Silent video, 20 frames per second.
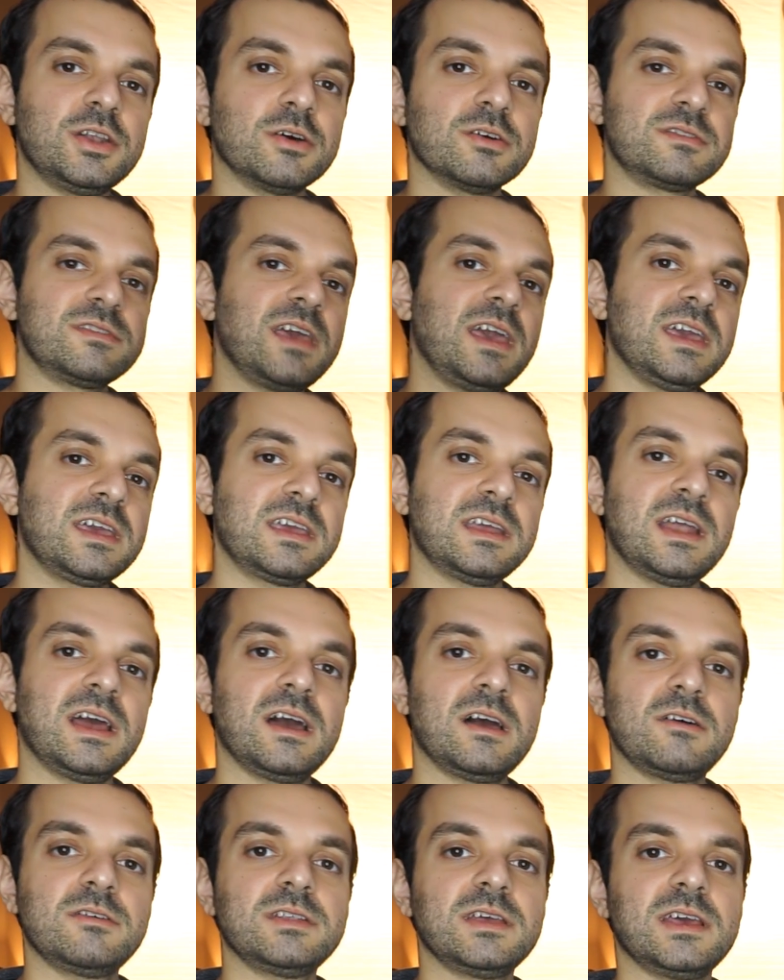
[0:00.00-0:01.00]
take it
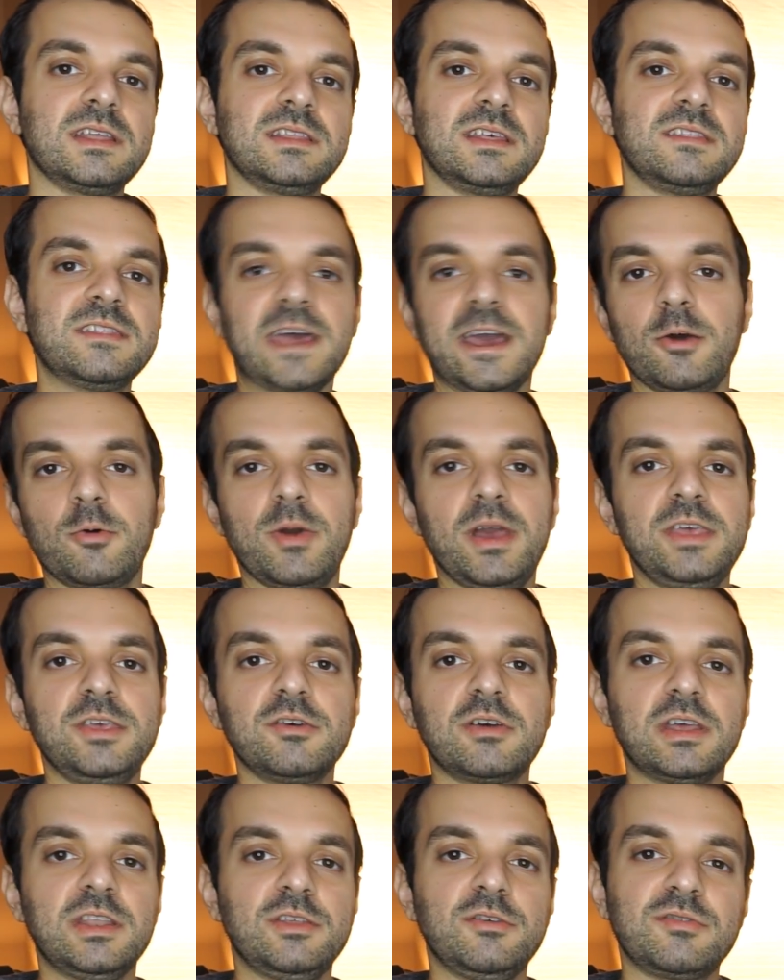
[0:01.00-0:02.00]
out, and then that way
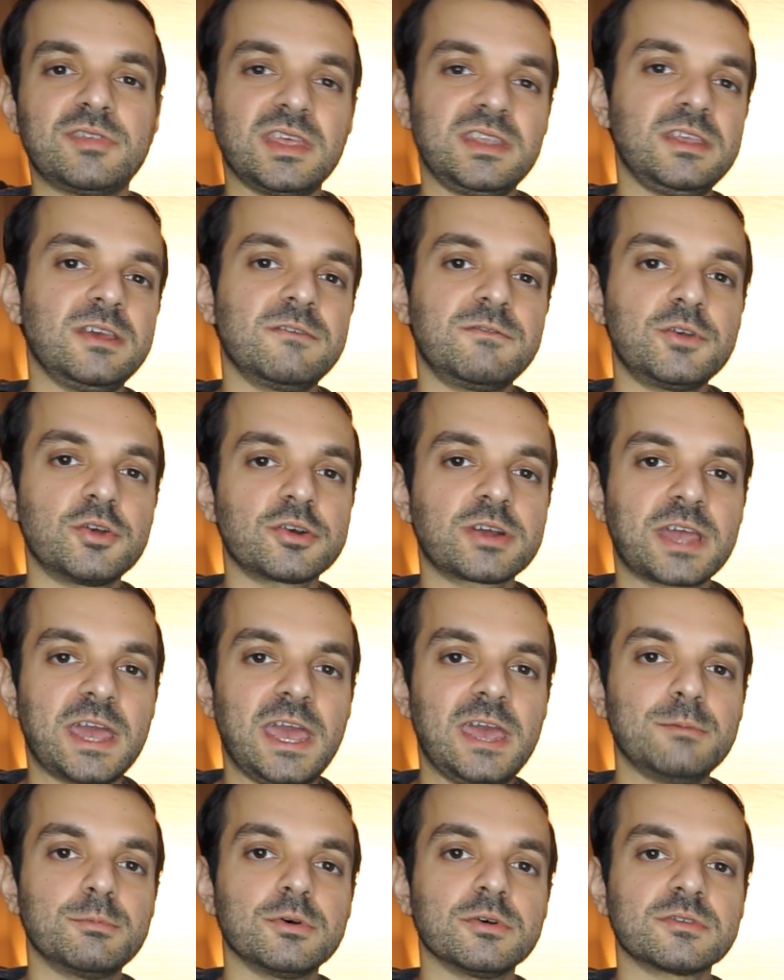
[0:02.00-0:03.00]
you can use any of your
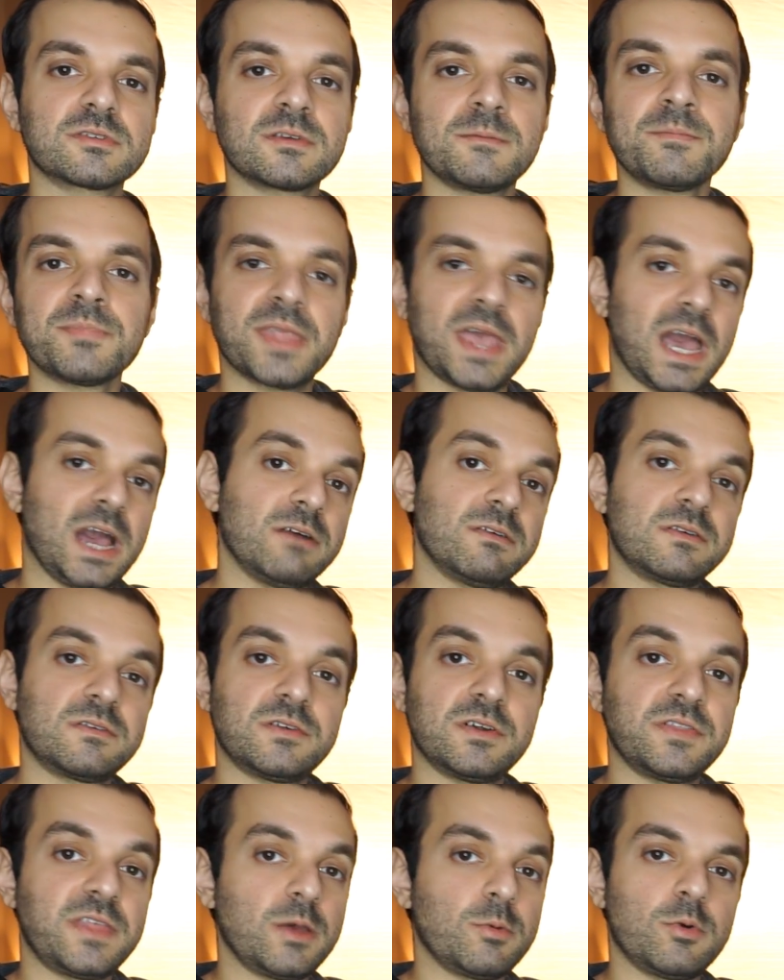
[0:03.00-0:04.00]
cables.
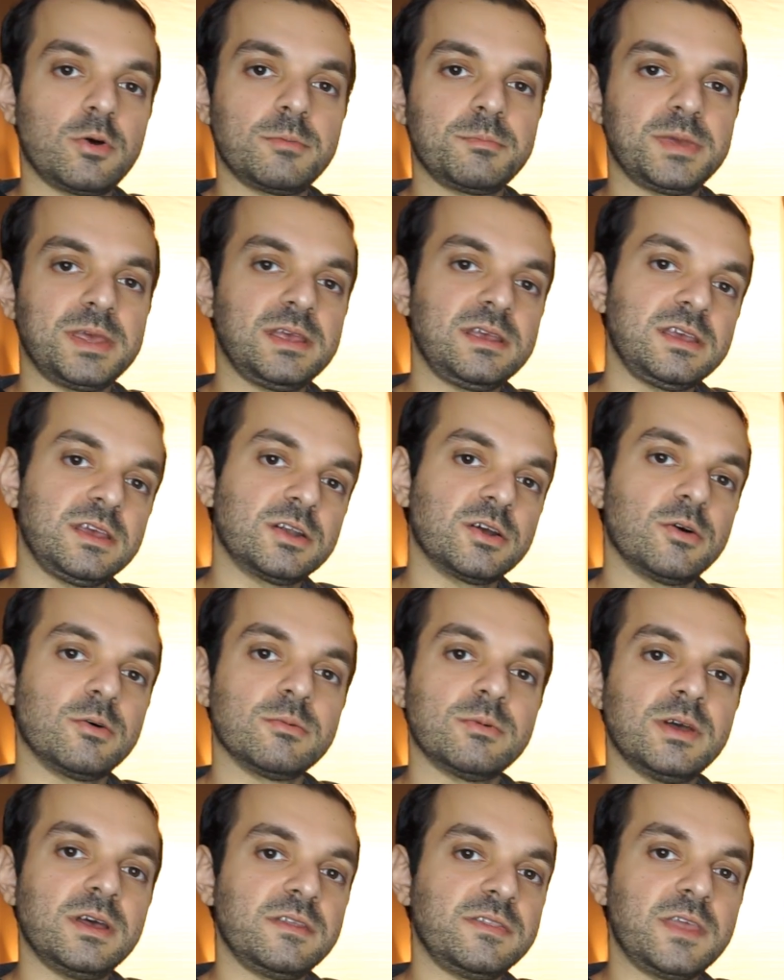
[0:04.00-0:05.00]
However, they won't be,
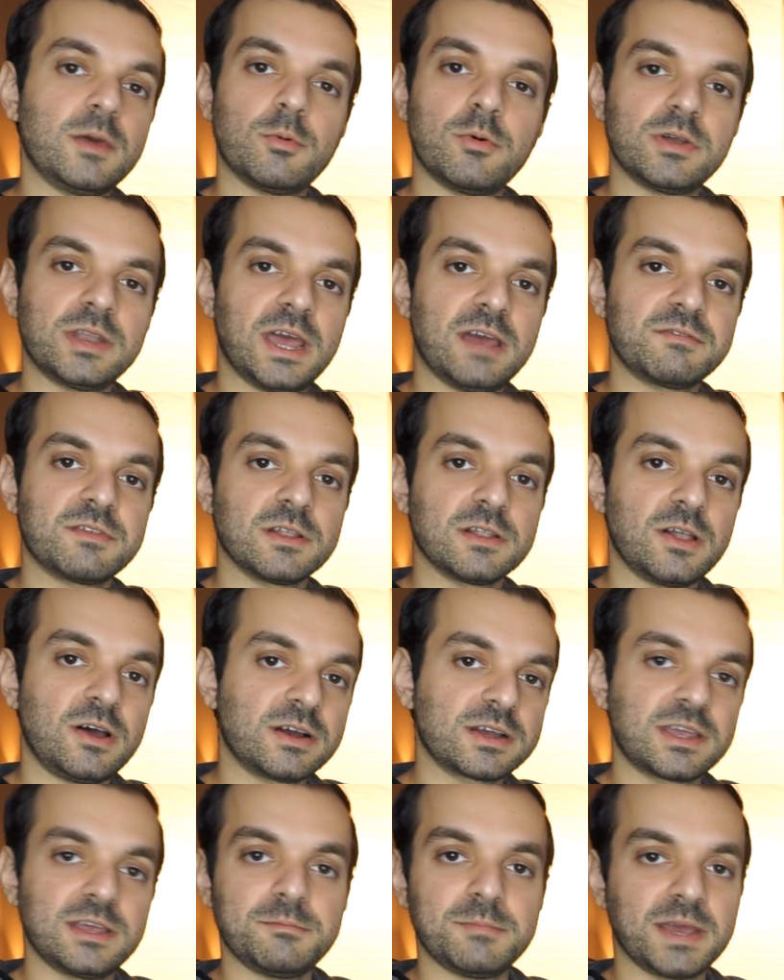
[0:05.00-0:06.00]
they won't have the
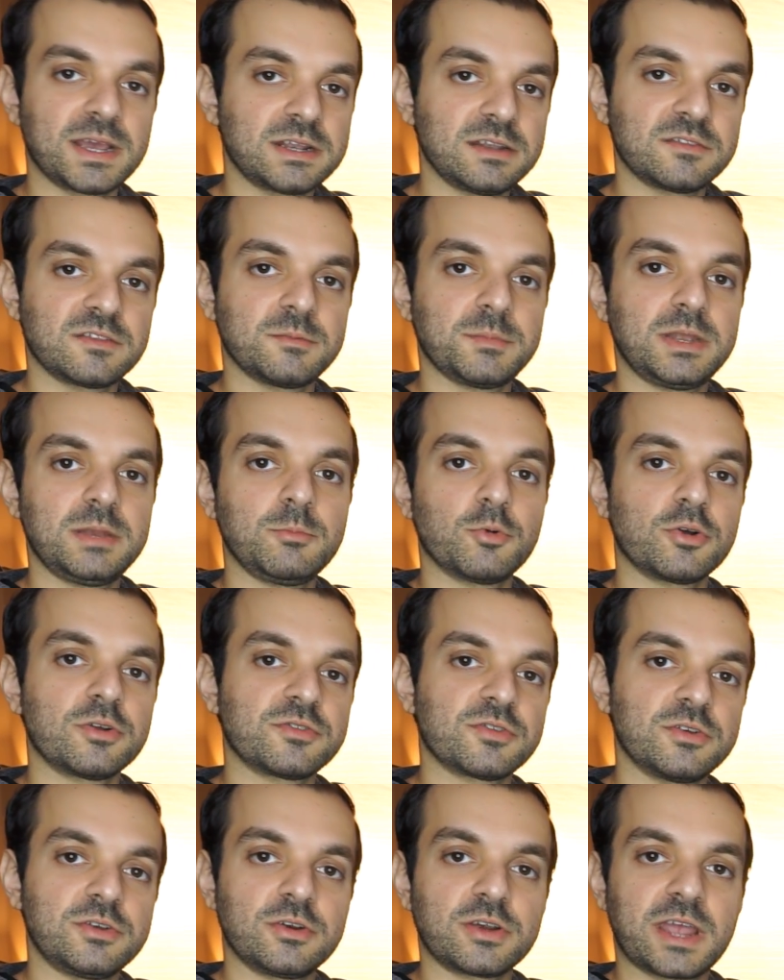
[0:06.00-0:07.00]
lock-in mechanism anymore,
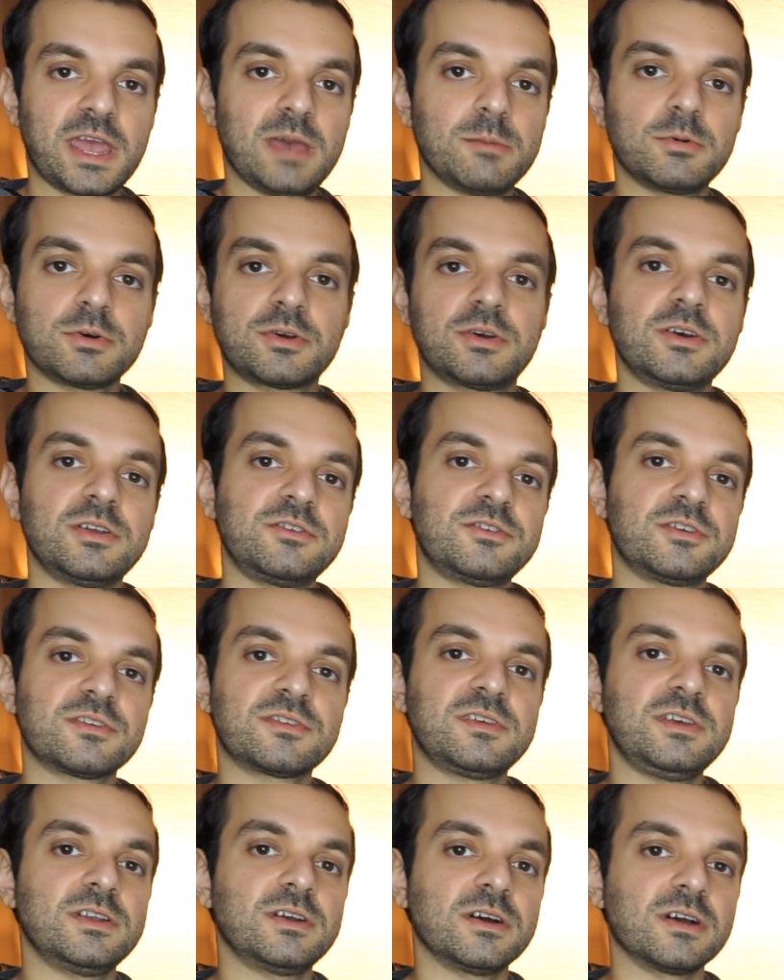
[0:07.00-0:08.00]
so your cable could
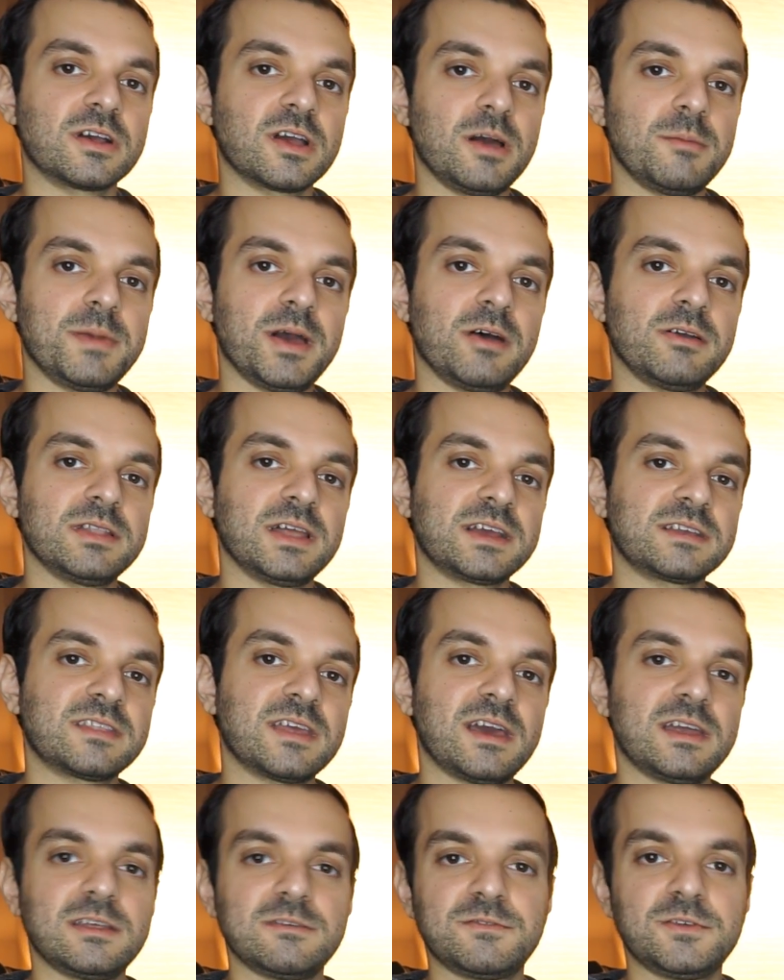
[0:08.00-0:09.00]
just, come out like
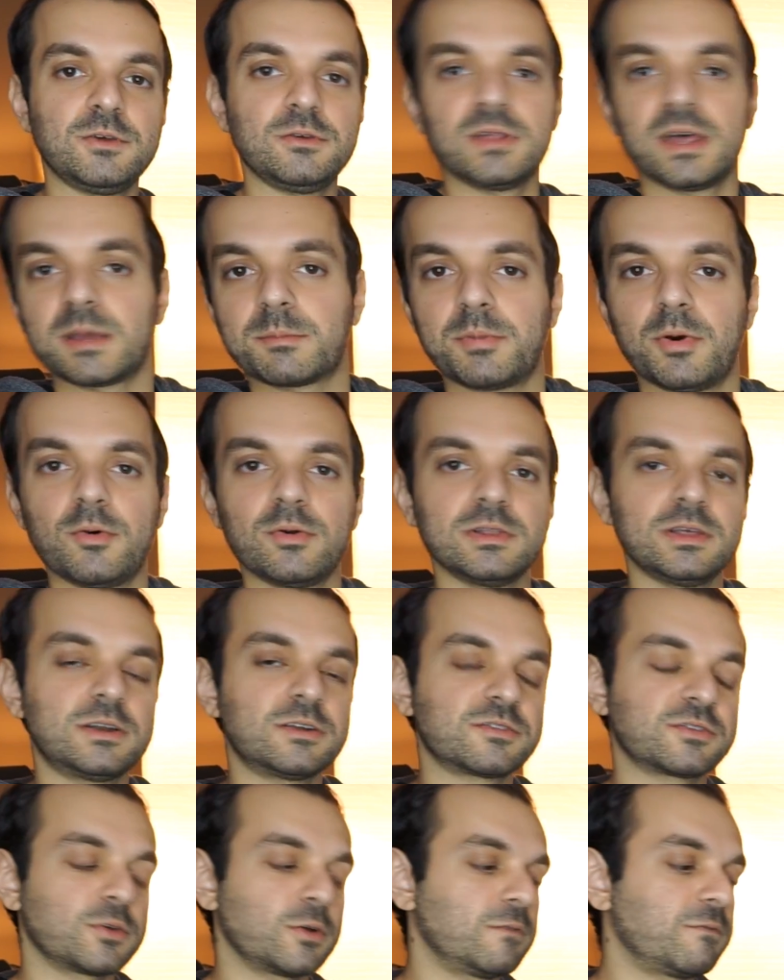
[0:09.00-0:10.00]
that if you pull it
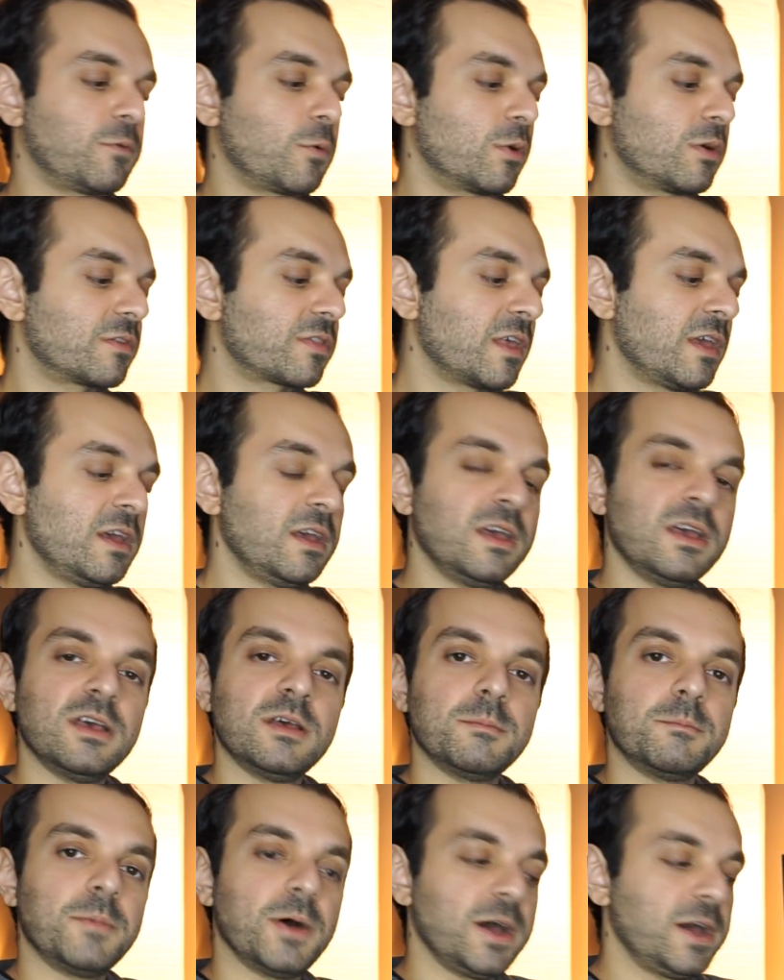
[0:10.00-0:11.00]
or so forth.
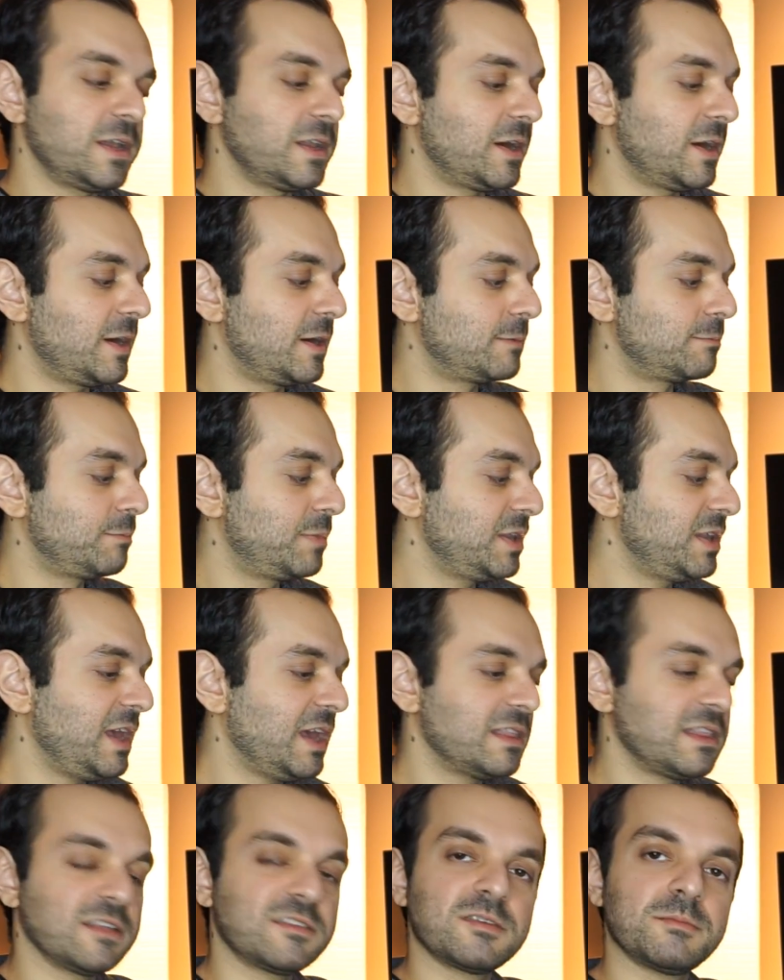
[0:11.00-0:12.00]
But
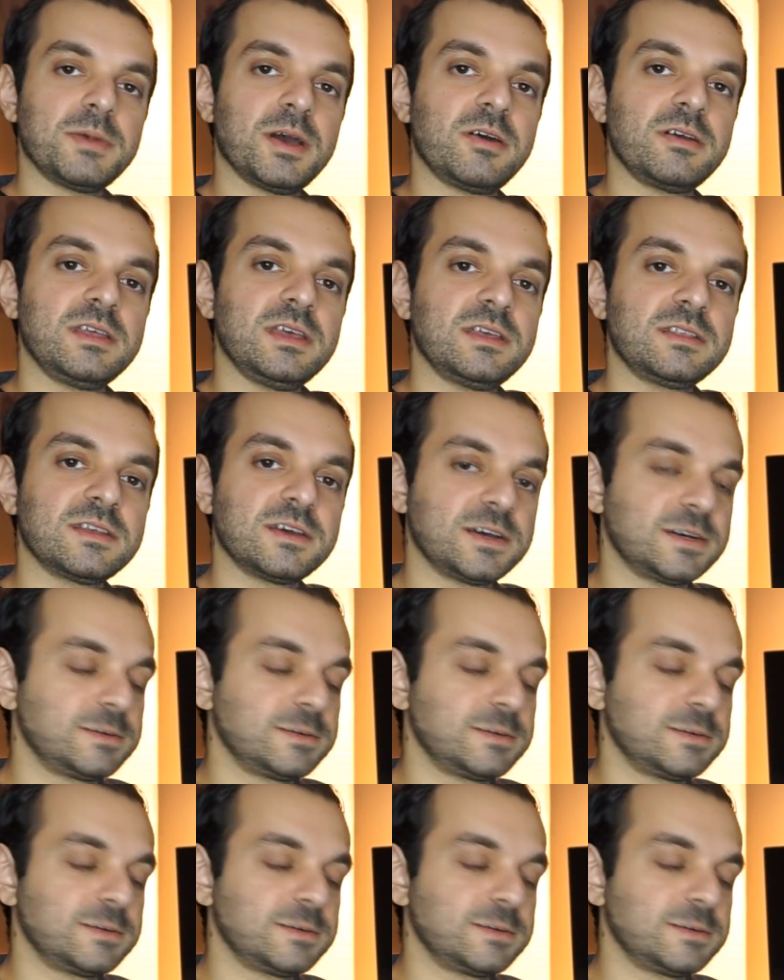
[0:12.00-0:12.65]
yeah, that's about it.